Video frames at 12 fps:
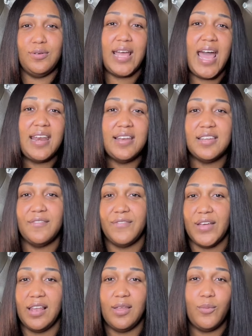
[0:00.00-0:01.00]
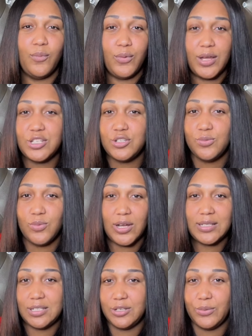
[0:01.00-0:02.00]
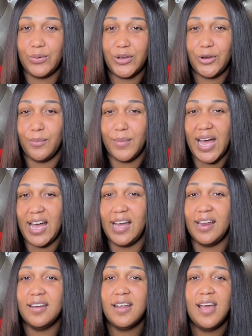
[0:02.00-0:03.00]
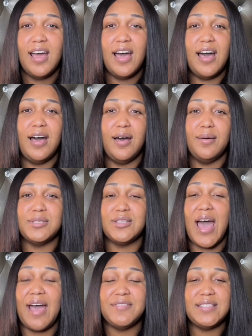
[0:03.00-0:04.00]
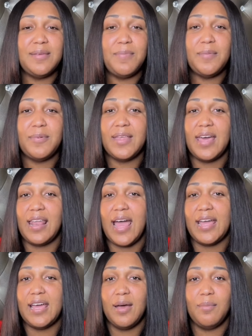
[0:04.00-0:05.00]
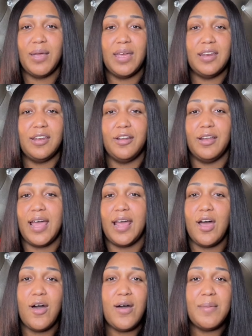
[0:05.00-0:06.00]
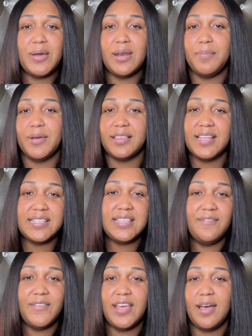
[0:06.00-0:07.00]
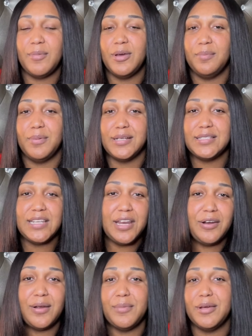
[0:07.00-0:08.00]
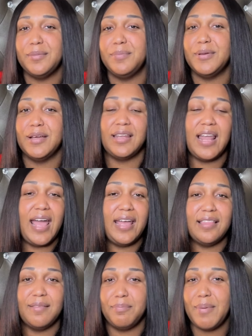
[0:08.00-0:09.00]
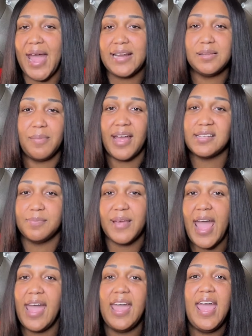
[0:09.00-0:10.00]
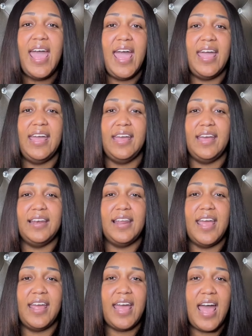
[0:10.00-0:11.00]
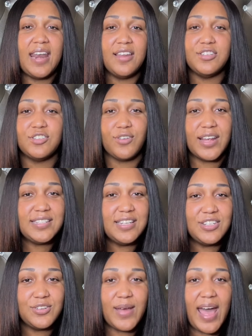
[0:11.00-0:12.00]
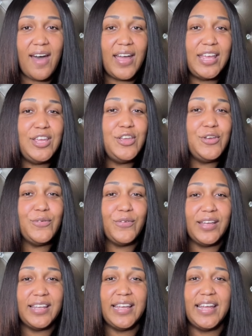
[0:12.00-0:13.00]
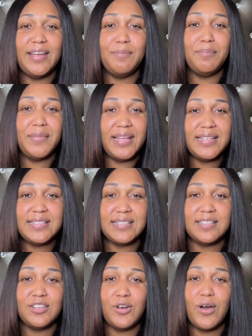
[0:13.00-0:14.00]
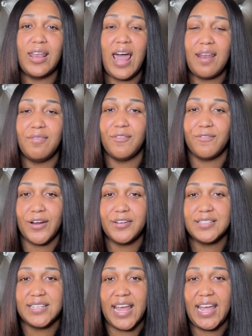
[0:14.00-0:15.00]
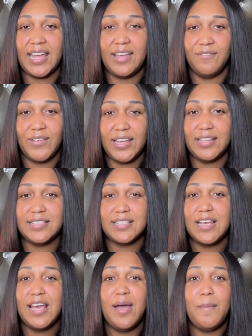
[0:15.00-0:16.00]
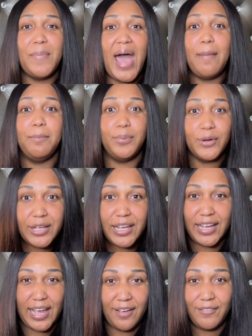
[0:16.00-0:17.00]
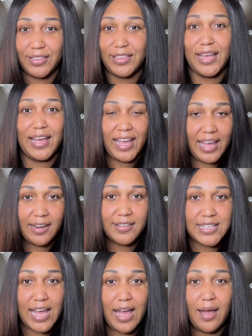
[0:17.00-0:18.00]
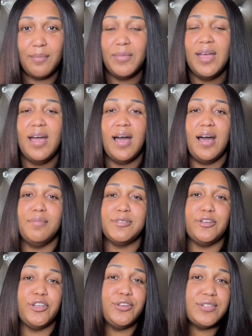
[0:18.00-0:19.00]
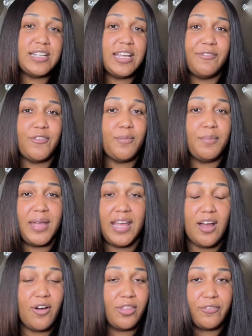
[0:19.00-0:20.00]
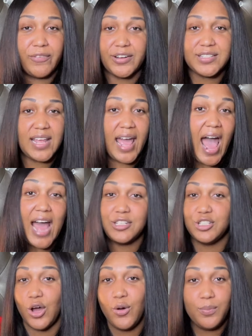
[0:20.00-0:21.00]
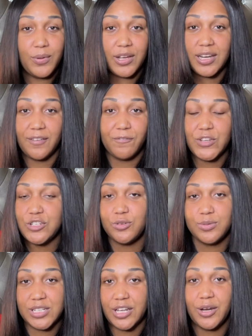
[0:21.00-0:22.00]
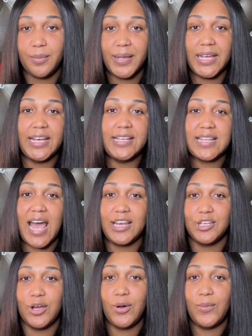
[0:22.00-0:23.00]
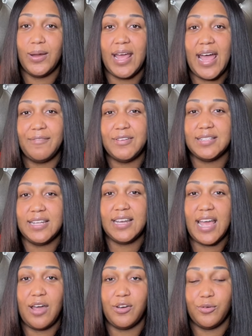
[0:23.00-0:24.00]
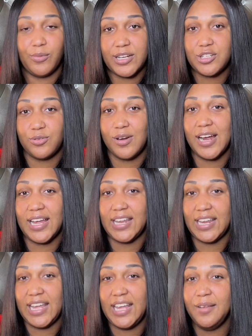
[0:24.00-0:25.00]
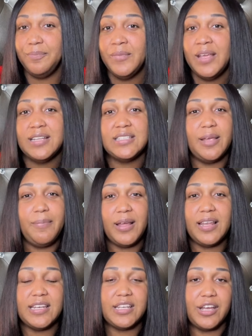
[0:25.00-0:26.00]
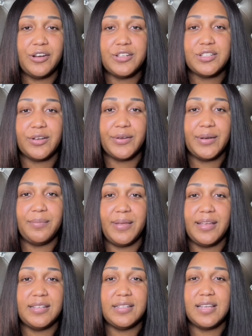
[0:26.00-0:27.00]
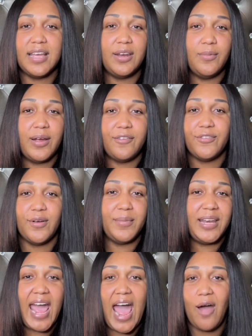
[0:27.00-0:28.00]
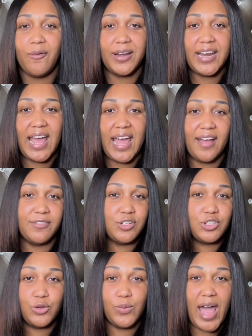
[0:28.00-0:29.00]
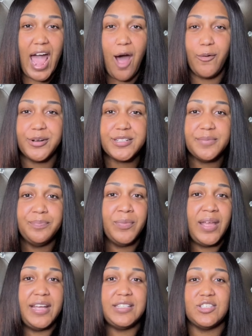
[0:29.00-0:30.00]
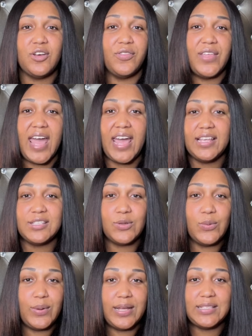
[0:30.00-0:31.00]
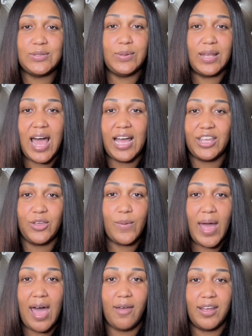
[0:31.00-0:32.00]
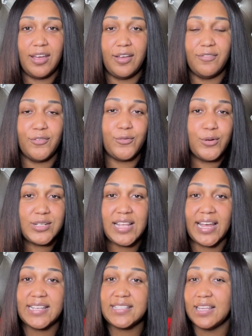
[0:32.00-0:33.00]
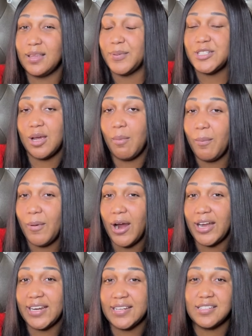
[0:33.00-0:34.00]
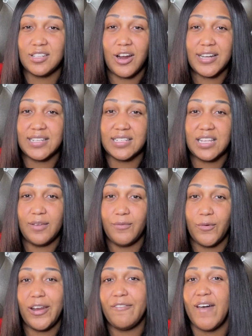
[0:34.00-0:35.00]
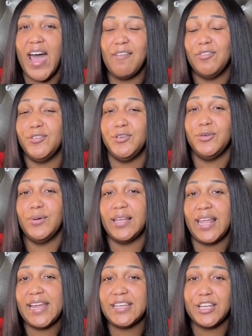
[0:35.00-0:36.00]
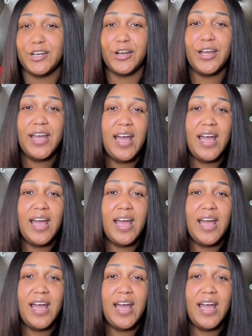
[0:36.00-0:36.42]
kind of develop what you want to do in your mind. So I've seen people that like come in and they're like, oh, I'm going to book this event. I'm going to book dinner. I'm going to book like back to back to back. And it kind of stresses you out and you really miss, you know, a lot of the first day events by booking everything ahead of time. So usually for me on the first day, I don't book an official dinner because I don't want to have to sit down in a restaurant and eat. Typically dinners are going to be anywhere from an hour and a half to 2 hours. And so that is going to lock you out of course, like I said, the pajama party starts at 10:45 if you do a late dinner.